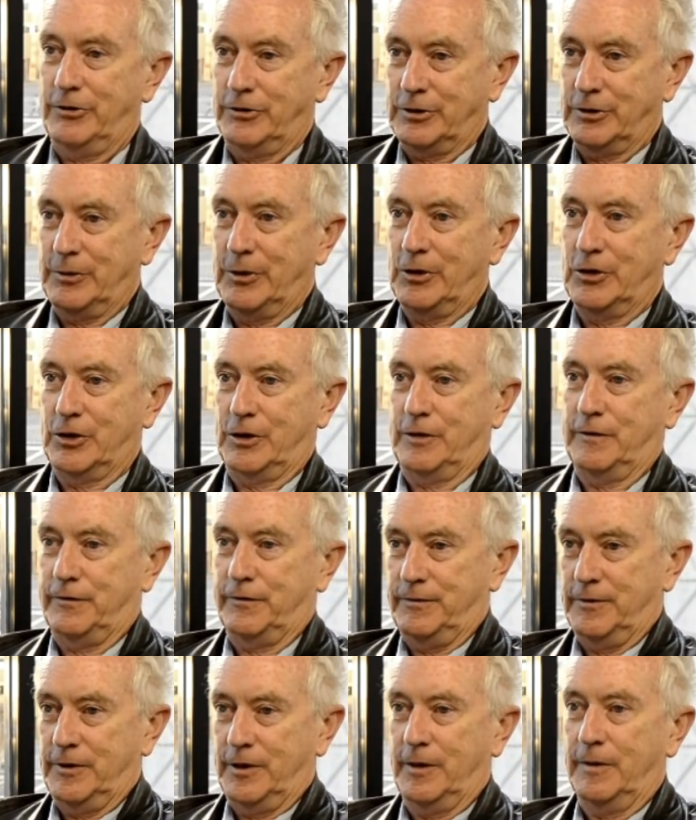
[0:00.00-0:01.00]
to each other,
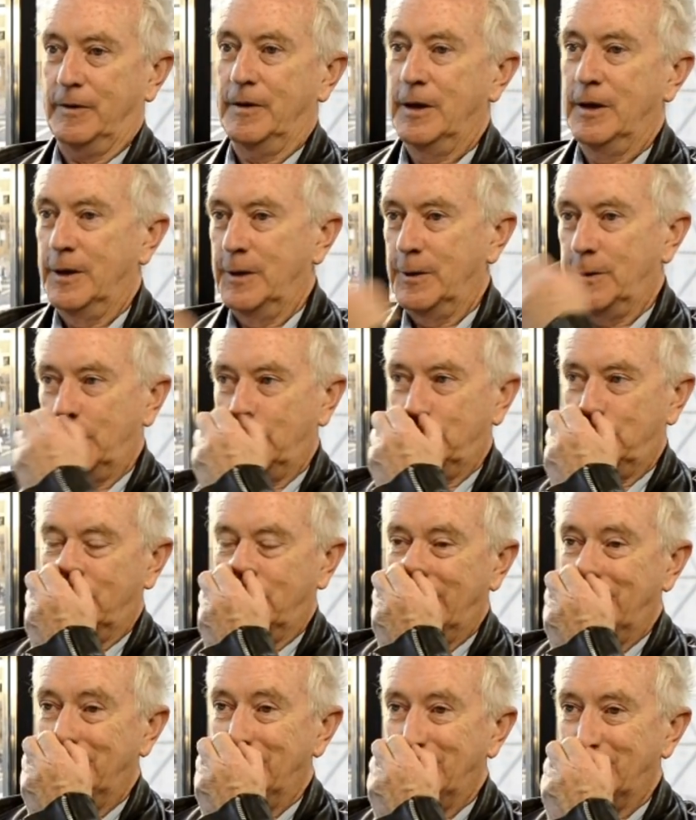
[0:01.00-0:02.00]

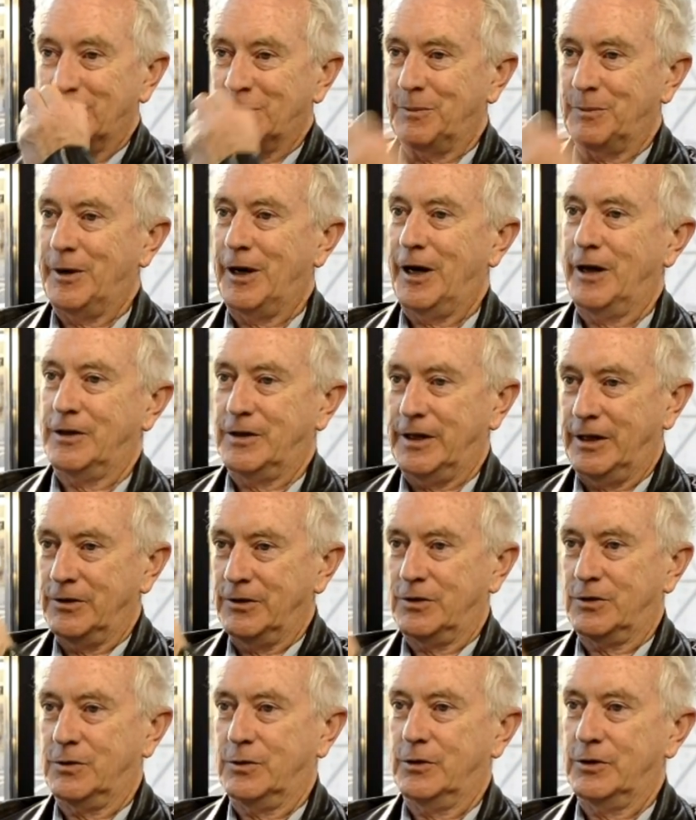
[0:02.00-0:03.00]
20 metres apart, 10
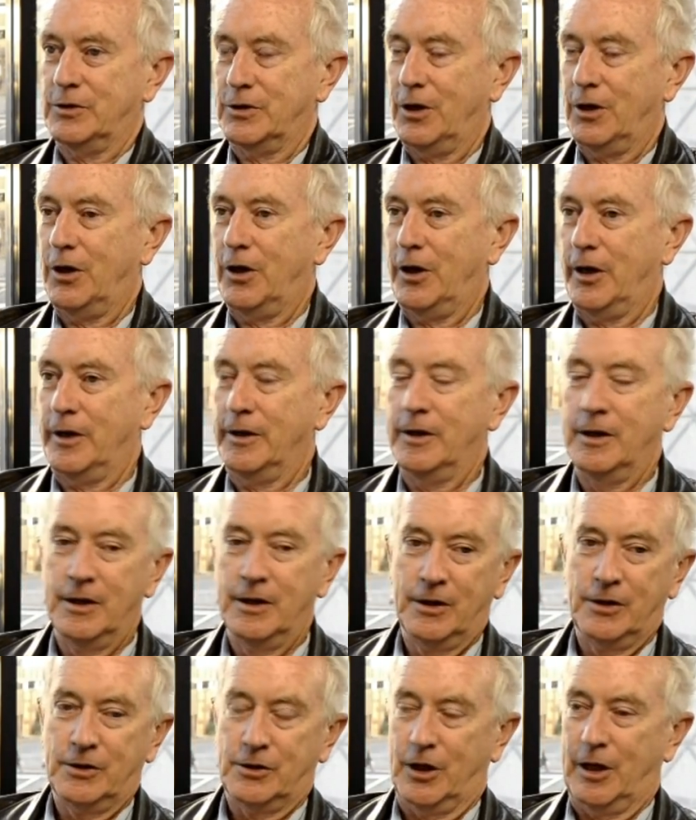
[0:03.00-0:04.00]
stories high
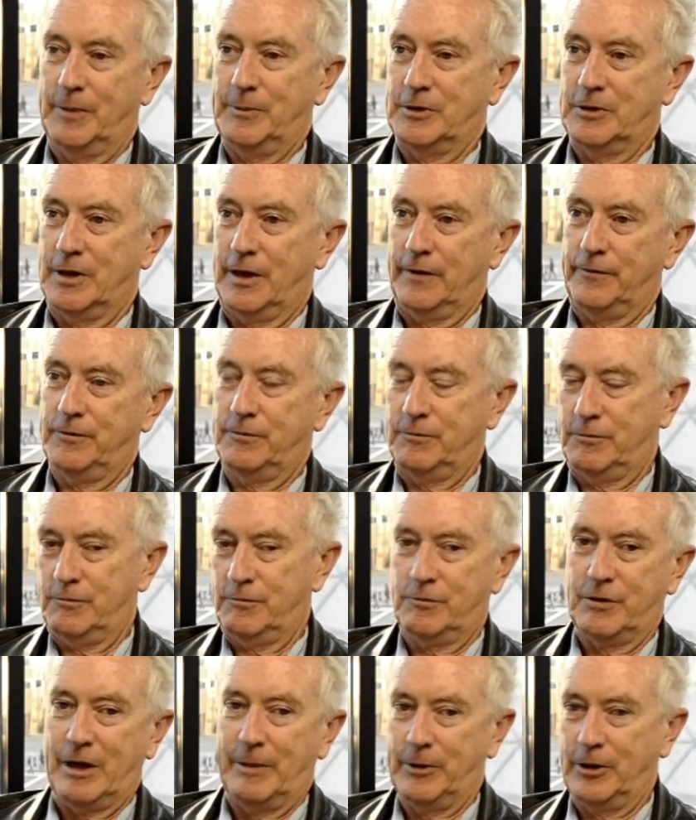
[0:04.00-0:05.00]
type stuff.
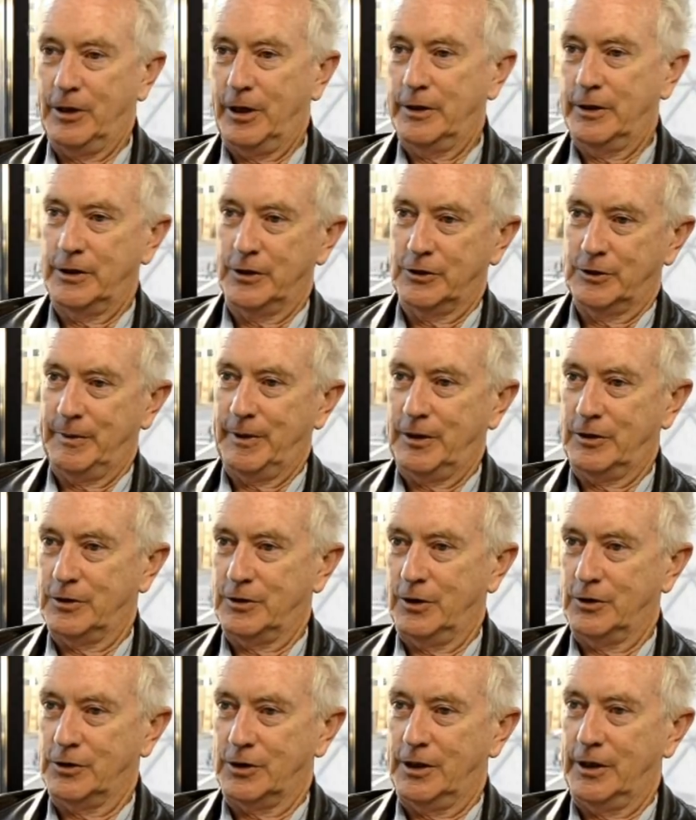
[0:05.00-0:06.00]
Crappy ideas about
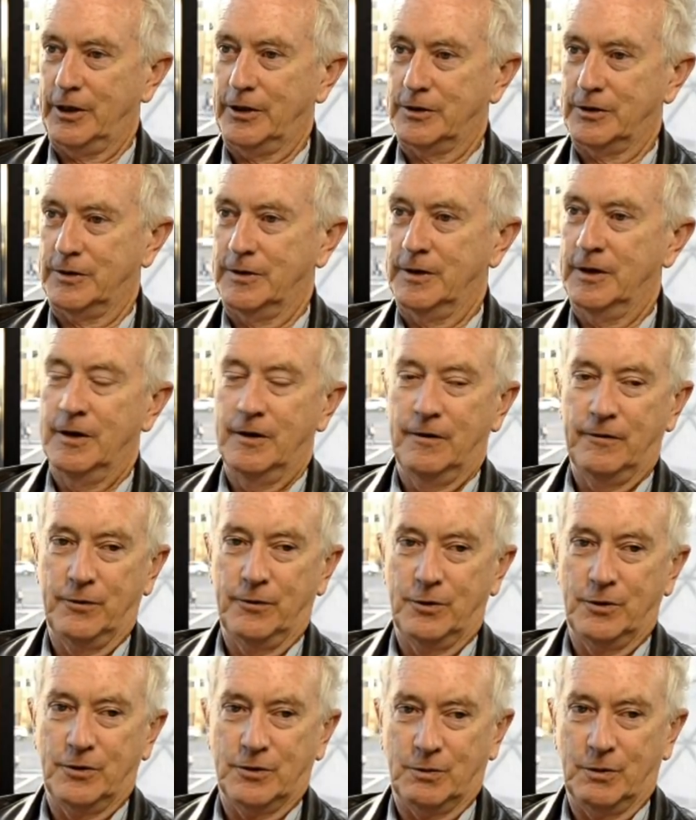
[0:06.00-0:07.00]
socialised
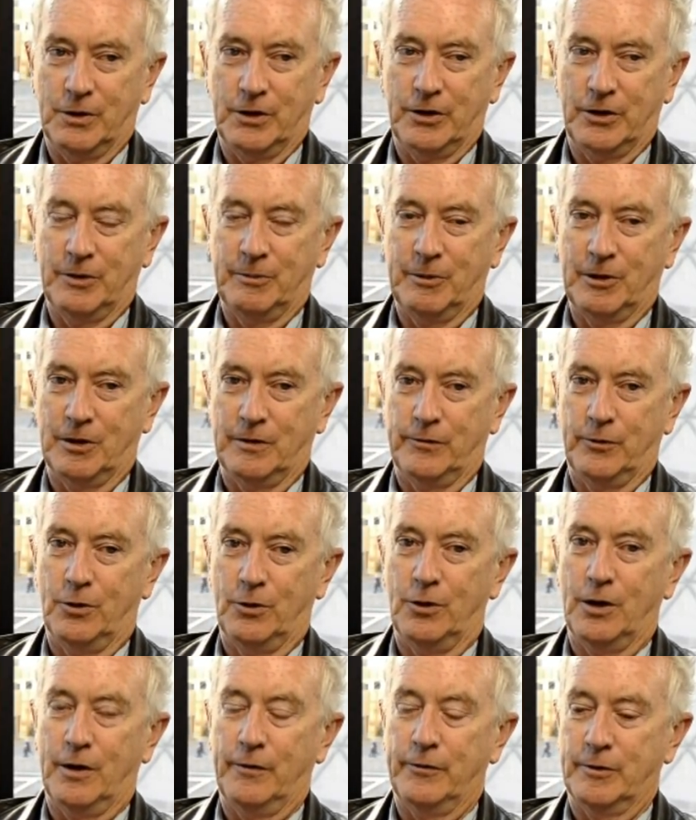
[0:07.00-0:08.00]
food as well in the middle of
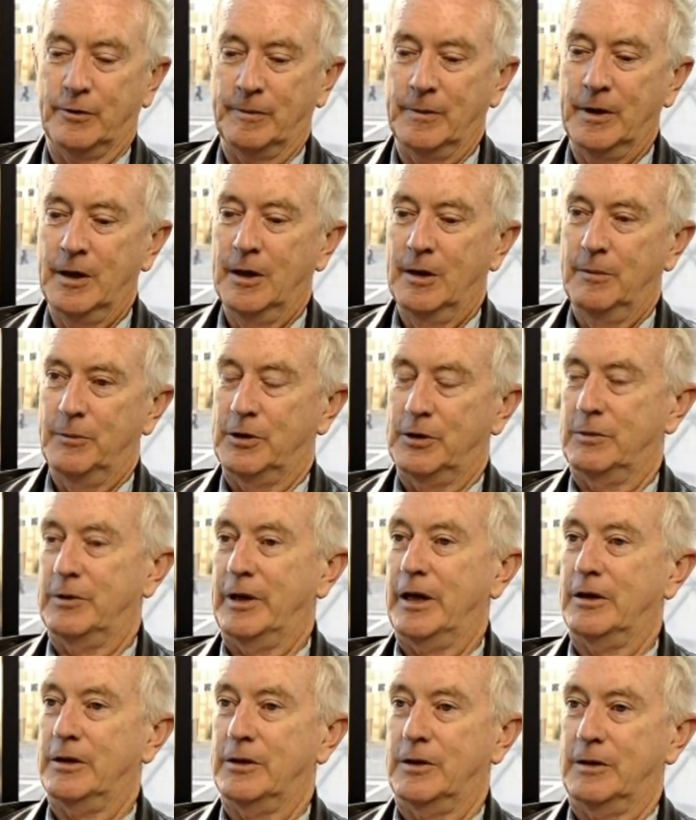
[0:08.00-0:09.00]
all of them. But the
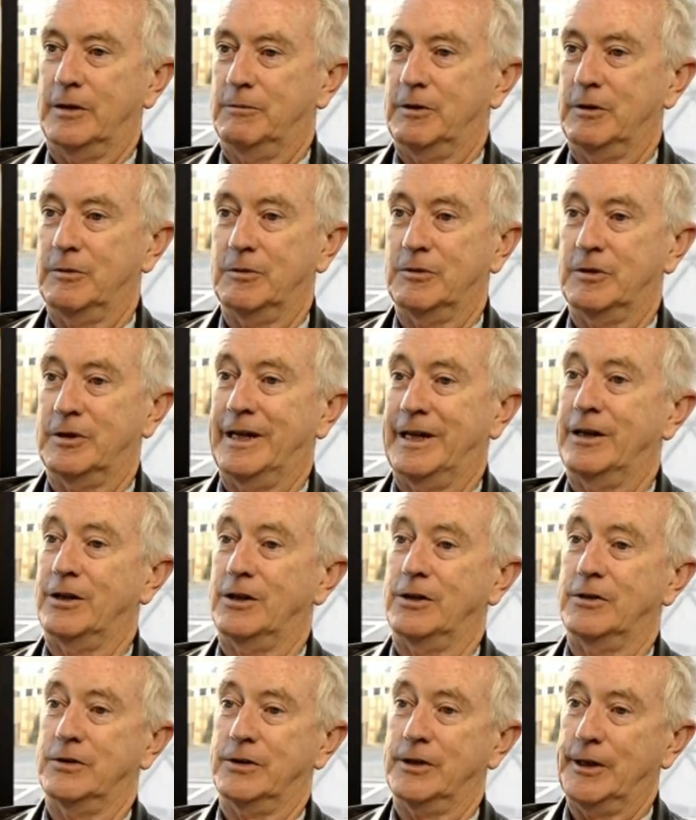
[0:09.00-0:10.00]
reality, it really was an
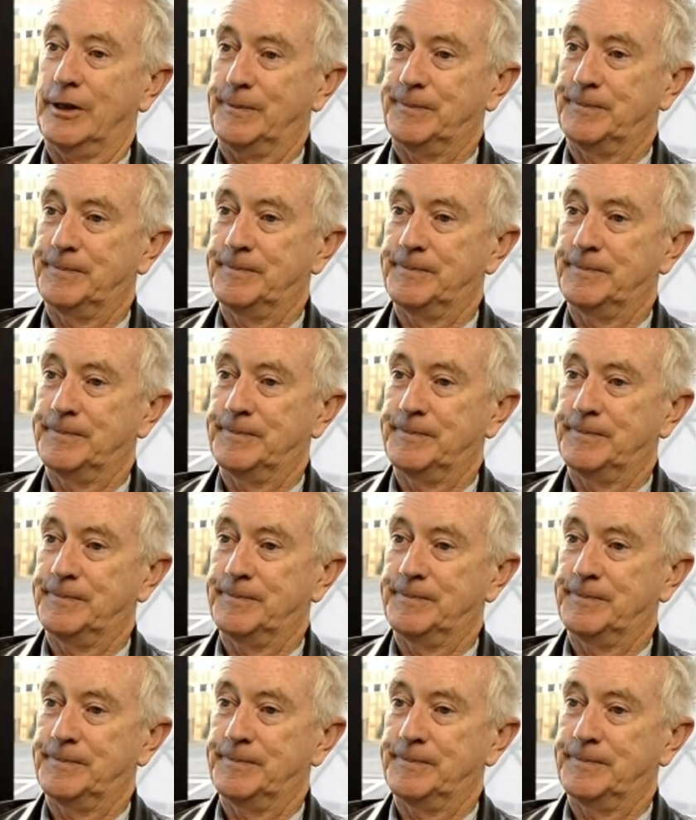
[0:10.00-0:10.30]
ugly city.